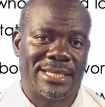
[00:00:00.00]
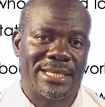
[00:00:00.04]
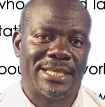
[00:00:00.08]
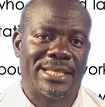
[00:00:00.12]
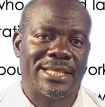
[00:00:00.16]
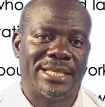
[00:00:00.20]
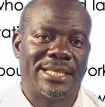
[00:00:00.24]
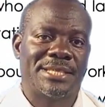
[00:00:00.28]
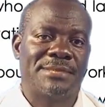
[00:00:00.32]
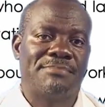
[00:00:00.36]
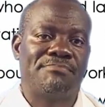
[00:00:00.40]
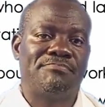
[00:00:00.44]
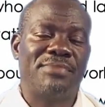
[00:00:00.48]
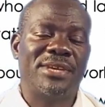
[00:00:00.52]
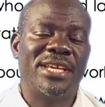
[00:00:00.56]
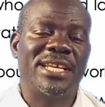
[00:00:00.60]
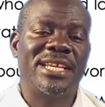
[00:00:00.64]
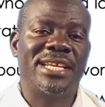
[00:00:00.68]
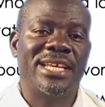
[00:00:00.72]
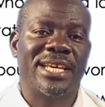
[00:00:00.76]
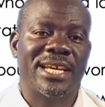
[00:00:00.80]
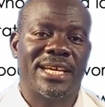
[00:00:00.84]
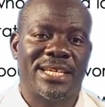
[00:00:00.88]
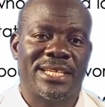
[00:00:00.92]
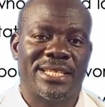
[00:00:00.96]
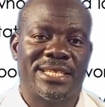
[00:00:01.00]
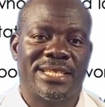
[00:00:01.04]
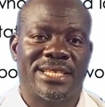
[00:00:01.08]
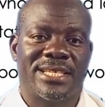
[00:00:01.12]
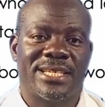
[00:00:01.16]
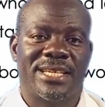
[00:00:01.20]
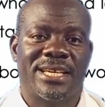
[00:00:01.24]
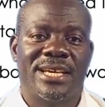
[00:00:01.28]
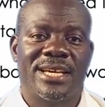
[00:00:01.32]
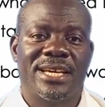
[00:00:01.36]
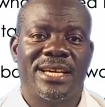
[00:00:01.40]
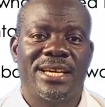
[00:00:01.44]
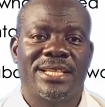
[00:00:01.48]
the
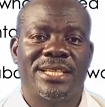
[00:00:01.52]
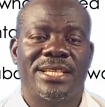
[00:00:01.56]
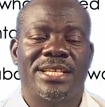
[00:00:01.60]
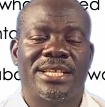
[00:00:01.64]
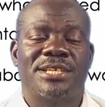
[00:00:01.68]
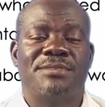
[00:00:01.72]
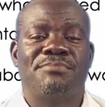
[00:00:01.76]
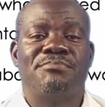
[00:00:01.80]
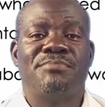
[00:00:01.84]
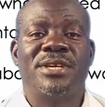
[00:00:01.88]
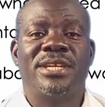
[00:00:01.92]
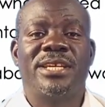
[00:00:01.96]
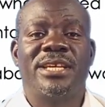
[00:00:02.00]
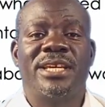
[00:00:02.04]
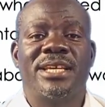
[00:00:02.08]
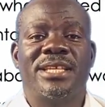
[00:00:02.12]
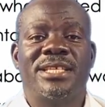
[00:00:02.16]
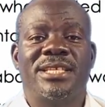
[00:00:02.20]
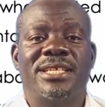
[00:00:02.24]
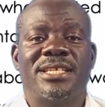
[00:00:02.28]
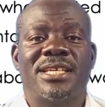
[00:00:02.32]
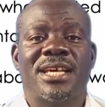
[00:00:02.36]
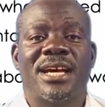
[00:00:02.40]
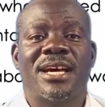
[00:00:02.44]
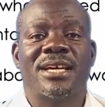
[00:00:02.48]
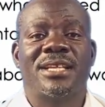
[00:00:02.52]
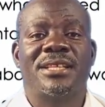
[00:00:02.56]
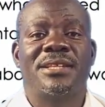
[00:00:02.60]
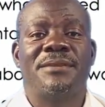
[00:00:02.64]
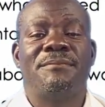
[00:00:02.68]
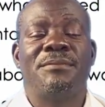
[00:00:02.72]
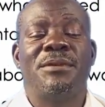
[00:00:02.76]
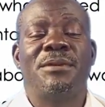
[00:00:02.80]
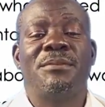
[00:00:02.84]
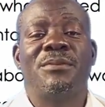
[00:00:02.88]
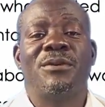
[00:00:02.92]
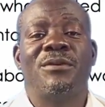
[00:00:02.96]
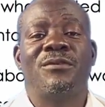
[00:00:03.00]
Spaniards. The Spaniards are the
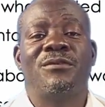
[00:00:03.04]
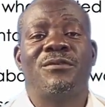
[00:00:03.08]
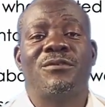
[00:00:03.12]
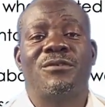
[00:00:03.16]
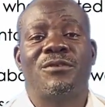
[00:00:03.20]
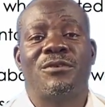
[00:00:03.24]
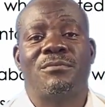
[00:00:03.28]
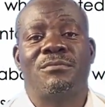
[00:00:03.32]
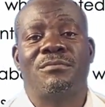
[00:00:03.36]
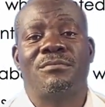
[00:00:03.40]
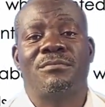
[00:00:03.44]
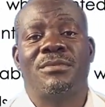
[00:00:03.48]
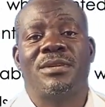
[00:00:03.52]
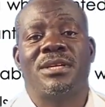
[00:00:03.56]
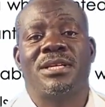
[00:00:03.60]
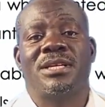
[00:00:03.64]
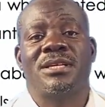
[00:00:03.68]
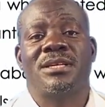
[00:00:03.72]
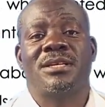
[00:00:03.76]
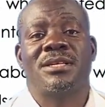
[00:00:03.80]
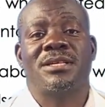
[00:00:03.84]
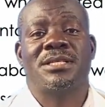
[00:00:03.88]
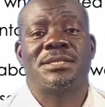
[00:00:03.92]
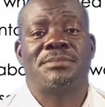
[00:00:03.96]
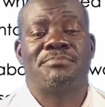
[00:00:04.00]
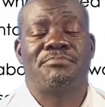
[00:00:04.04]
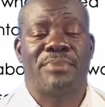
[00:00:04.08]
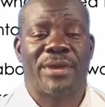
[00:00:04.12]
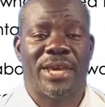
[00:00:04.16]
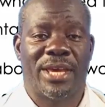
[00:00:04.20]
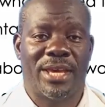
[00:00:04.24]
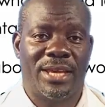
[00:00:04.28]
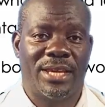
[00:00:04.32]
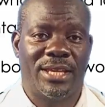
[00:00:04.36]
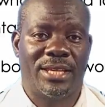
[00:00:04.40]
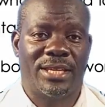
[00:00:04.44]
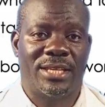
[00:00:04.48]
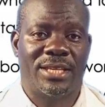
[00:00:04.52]
people from
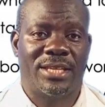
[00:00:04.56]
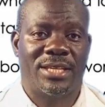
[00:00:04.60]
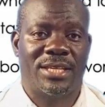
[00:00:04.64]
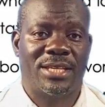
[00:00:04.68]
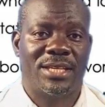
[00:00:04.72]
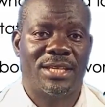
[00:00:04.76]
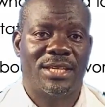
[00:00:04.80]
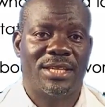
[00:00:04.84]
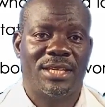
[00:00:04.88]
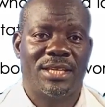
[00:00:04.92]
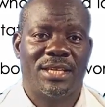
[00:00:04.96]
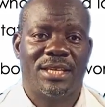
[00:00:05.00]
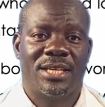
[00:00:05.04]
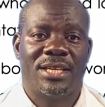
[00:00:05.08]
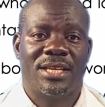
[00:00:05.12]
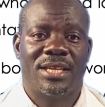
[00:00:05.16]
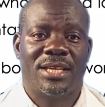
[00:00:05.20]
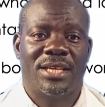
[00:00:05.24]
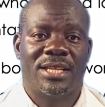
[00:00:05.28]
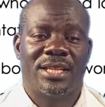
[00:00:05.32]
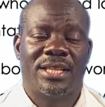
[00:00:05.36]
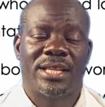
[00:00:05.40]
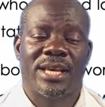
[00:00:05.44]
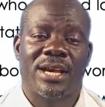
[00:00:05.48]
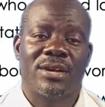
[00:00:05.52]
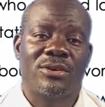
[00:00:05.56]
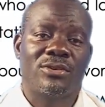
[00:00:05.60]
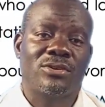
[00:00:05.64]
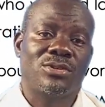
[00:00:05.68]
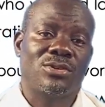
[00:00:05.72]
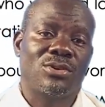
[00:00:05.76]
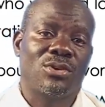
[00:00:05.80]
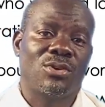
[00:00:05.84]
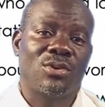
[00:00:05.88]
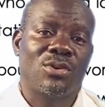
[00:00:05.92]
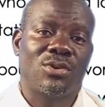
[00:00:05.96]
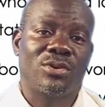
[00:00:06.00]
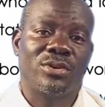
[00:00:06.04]
Spain. They are
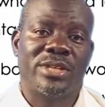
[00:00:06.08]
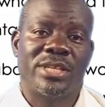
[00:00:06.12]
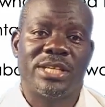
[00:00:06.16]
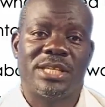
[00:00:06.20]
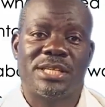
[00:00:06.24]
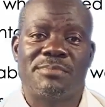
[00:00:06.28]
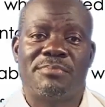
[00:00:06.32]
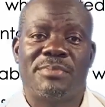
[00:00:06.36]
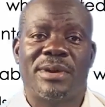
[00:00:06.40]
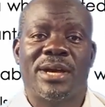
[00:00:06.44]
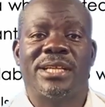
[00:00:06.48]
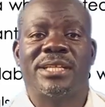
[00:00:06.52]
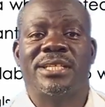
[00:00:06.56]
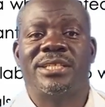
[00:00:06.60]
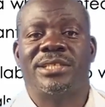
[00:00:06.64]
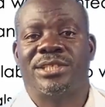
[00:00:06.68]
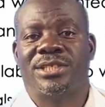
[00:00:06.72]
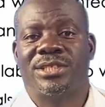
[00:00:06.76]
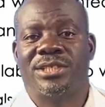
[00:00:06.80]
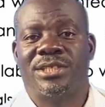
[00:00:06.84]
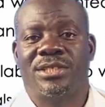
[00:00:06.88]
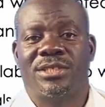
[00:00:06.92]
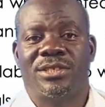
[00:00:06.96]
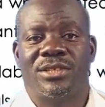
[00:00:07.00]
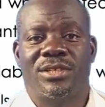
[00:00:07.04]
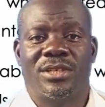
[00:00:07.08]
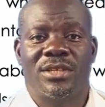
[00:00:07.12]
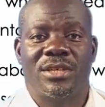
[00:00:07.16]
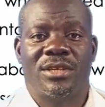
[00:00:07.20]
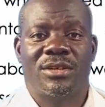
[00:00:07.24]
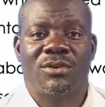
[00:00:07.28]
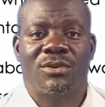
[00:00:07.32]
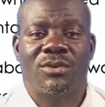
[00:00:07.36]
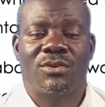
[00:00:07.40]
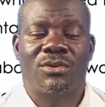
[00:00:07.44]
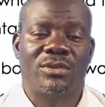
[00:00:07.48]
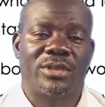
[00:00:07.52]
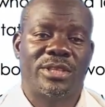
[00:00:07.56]
also called the Spanish
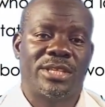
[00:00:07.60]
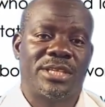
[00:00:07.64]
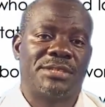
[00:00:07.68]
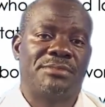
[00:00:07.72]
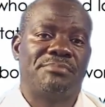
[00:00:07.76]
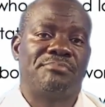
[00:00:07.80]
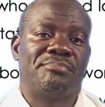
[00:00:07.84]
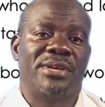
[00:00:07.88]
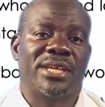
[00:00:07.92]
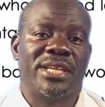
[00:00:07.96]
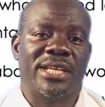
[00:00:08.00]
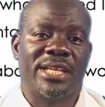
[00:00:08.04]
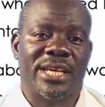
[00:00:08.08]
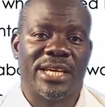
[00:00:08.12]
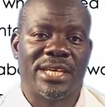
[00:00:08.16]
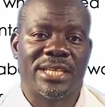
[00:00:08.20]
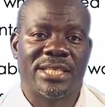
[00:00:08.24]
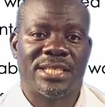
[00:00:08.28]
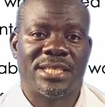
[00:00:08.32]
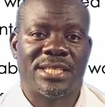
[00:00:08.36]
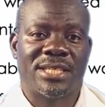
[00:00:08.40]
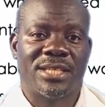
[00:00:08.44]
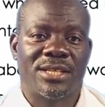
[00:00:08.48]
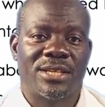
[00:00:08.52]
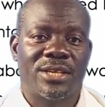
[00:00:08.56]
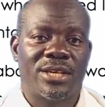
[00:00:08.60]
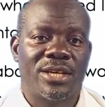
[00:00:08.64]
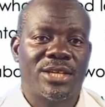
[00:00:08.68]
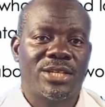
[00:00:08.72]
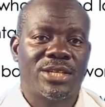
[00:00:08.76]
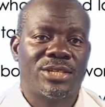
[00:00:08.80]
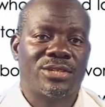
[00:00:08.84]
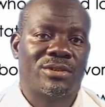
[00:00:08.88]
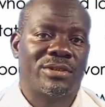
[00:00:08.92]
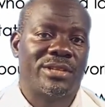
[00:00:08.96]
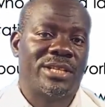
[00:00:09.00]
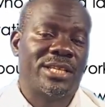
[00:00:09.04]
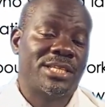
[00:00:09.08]
or the Spaniards.
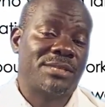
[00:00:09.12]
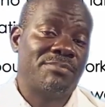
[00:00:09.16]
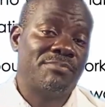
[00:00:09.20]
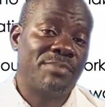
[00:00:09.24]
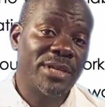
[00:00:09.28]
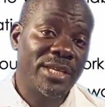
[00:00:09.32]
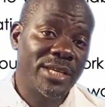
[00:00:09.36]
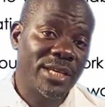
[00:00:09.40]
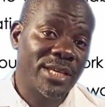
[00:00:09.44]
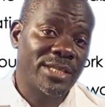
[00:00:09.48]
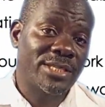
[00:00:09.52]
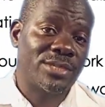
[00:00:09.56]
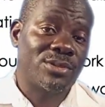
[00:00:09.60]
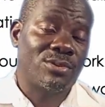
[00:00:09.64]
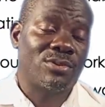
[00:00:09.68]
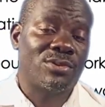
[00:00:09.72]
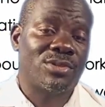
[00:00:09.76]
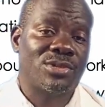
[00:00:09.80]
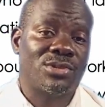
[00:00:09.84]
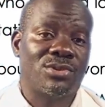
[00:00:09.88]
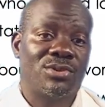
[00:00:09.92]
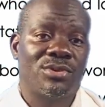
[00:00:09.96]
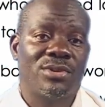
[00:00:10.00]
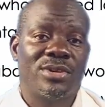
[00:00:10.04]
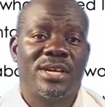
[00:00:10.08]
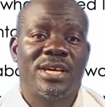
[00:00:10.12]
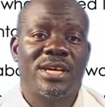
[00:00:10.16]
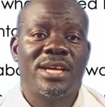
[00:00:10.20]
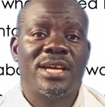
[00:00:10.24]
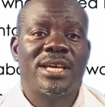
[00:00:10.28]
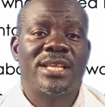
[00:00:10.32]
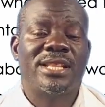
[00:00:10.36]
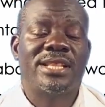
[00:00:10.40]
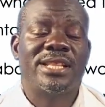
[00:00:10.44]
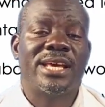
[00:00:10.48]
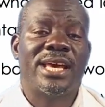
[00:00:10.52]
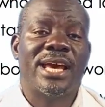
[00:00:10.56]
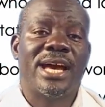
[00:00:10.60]
So the Spaniards also,
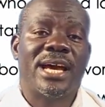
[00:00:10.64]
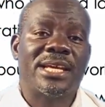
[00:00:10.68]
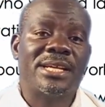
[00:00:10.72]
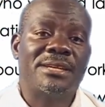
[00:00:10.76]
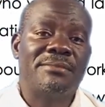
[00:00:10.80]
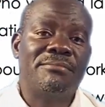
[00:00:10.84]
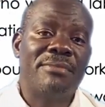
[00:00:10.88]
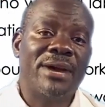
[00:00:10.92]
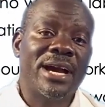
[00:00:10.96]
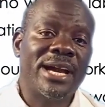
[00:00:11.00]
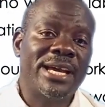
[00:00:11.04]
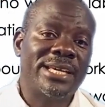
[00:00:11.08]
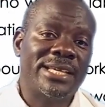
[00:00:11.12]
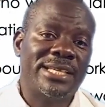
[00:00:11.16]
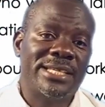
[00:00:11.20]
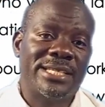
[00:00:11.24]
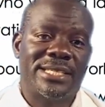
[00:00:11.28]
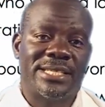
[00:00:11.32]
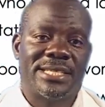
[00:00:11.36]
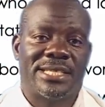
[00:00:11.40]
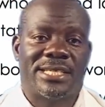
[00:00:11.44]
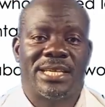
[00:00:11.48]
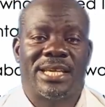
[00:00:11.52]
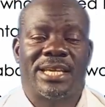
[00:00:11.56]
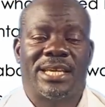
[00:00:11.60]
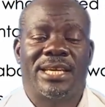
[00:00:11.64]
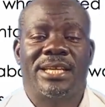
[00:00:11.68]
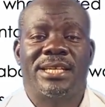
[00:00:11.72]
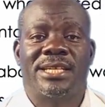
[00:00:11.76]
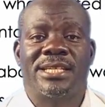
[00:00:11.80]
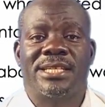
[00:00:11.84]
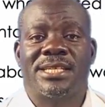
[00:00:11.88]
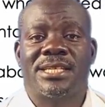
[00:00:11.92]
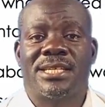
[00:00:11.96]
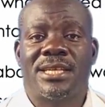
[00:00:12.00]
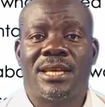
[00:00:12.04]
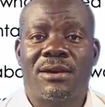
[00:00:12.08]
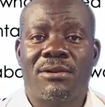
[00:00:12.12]
they had mines in
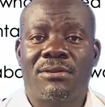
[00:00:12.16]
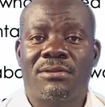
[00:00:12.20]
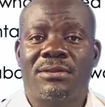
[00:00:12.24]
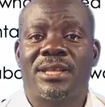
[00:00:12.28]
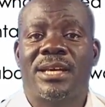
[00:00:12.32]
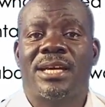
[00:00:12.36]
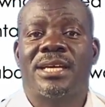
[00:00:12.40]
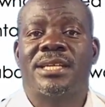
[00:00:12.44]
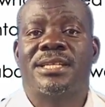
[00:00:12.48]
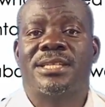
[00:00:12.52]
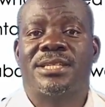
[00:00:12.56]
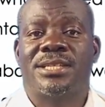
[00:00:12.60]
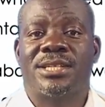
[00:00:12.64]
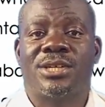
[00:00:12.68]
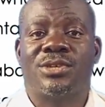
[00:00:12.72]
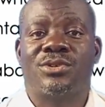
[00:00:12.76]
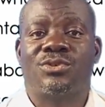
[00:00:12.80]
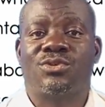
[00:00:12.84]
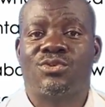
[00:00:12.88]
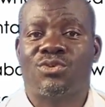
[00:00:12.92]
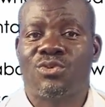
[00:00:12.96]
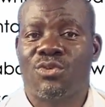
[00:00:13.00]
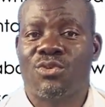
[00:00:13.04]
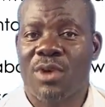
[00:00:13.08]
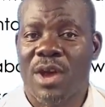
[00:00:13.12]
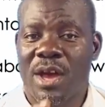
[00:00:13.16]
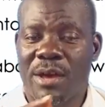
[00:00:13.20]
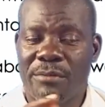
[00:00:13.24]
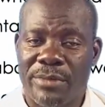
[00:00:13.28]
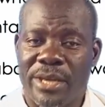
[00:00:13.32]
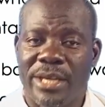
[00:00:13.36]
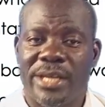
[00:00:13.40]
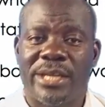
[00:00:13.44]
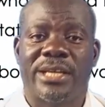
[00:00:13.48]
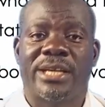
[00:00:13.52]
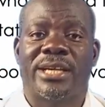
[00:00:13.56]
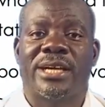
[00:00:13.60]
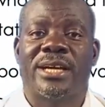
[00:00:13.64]
South and Central
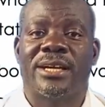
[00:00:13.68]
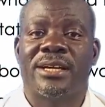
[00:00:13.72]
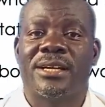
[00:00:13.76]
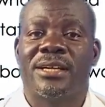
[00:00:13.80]
America.